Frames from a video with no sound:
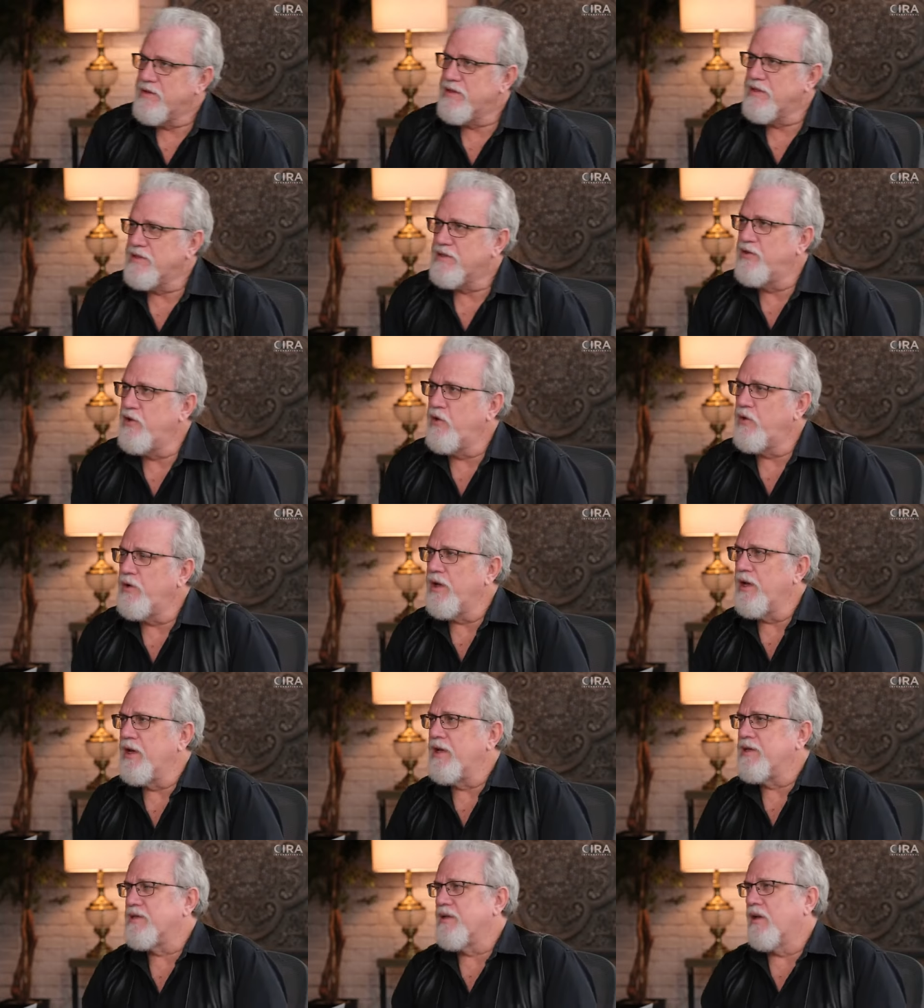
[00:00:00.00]
this is known
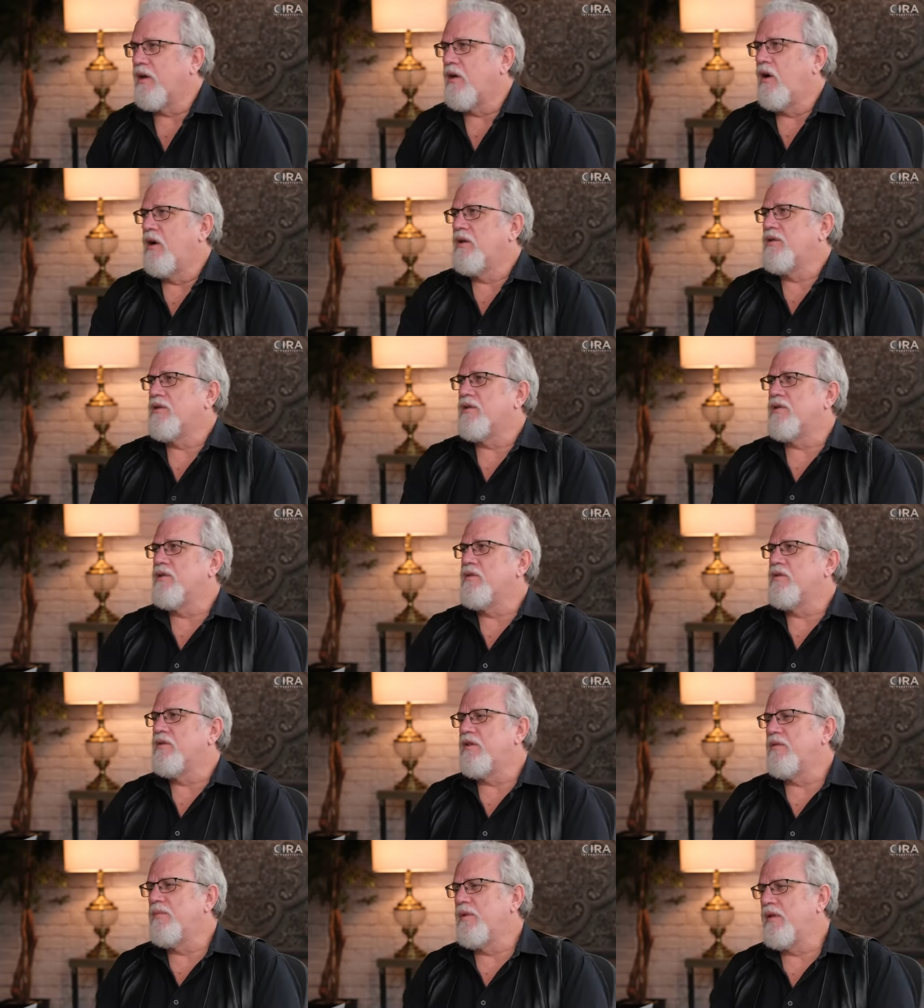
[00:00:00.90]
as the
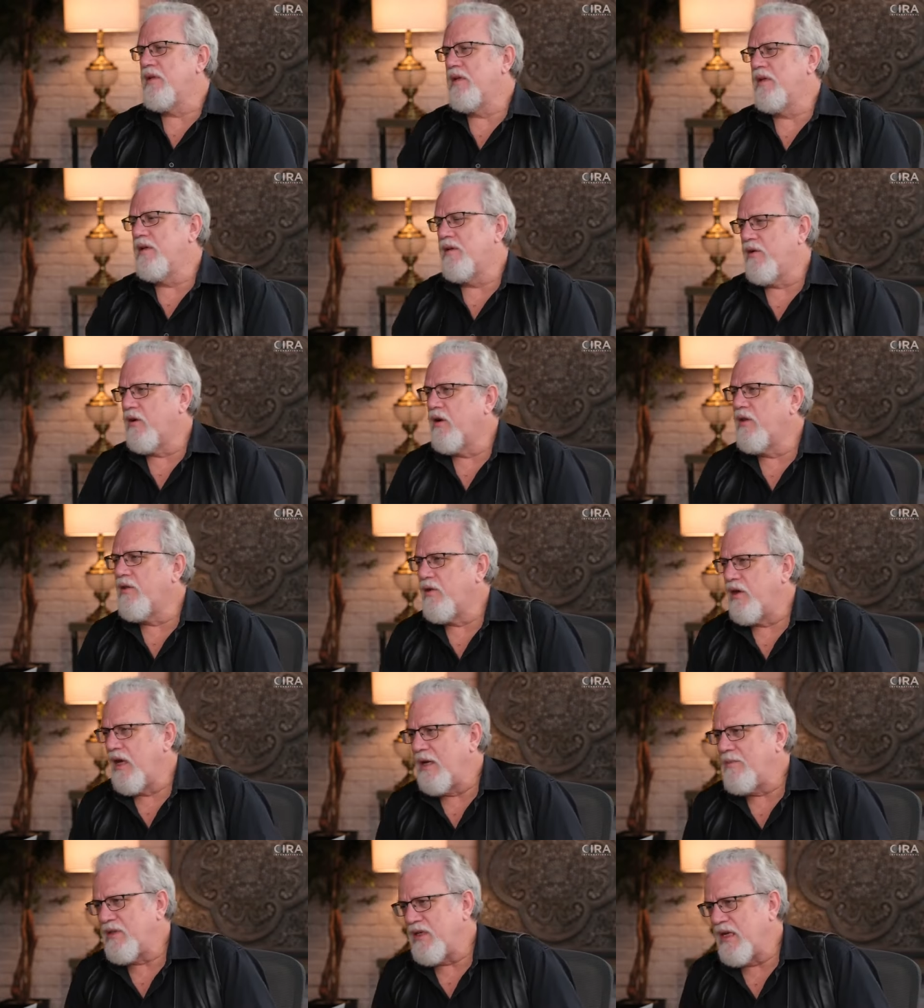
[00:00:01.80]
Constitution Medina. There are other
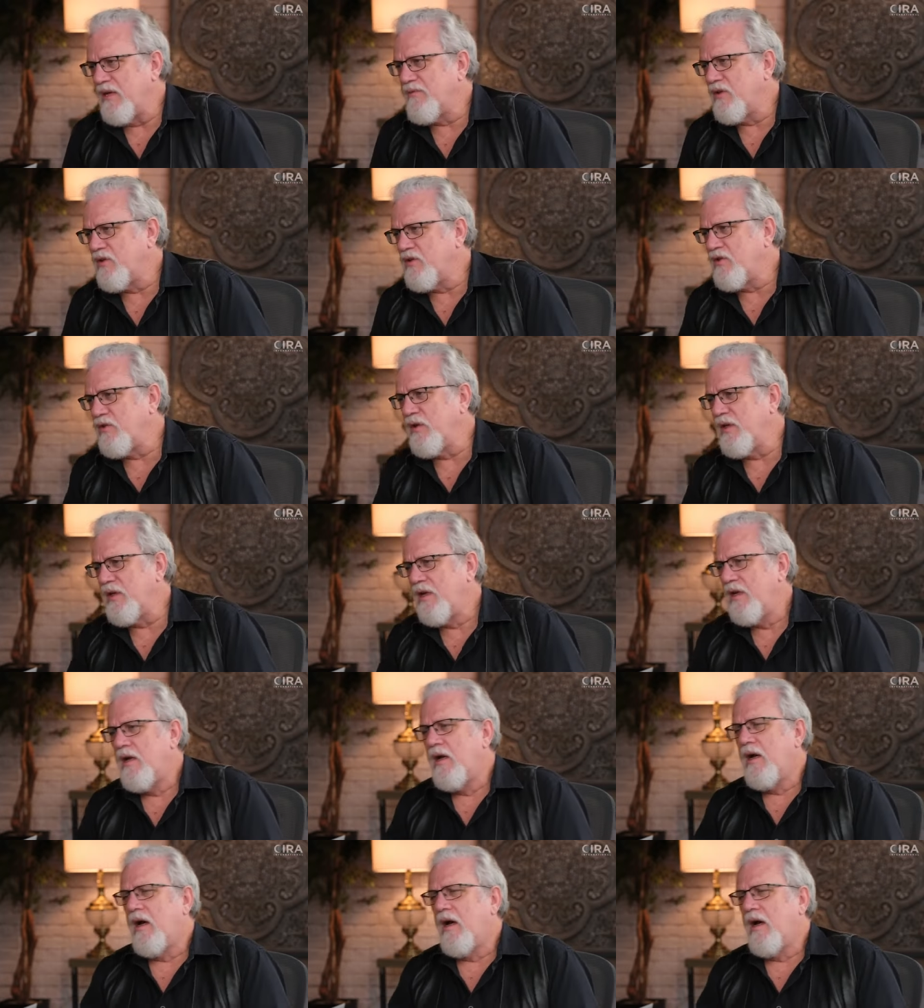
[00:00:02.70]
names given to it.